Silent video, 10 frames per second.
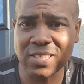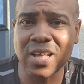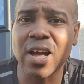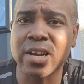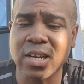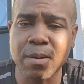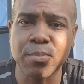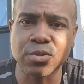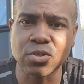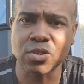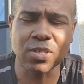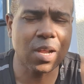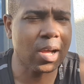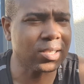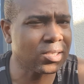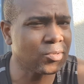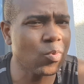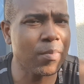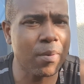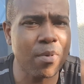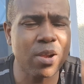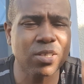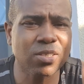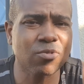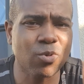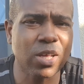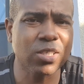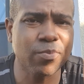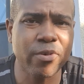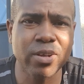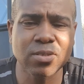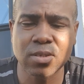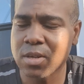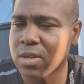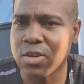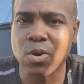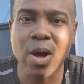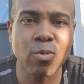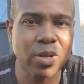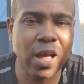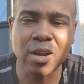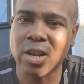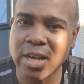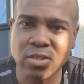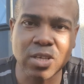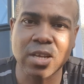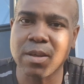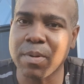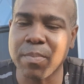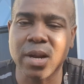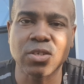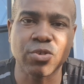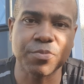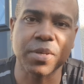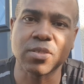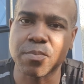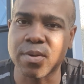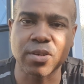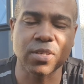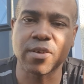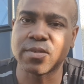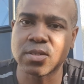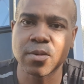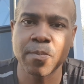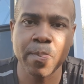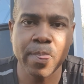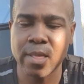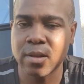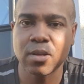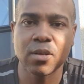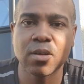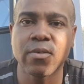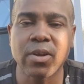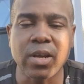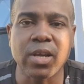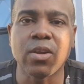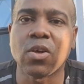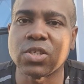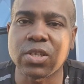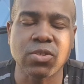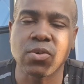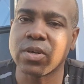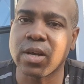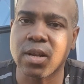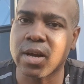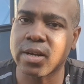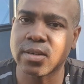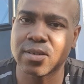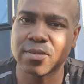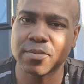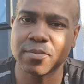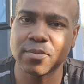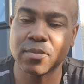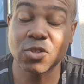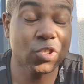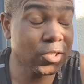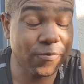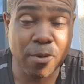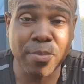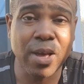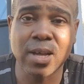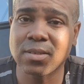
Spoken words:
that are in that position saying, is this what my managers will experience? No, I'd like to get them a better treatment, a better service. He launched his own airline just from that.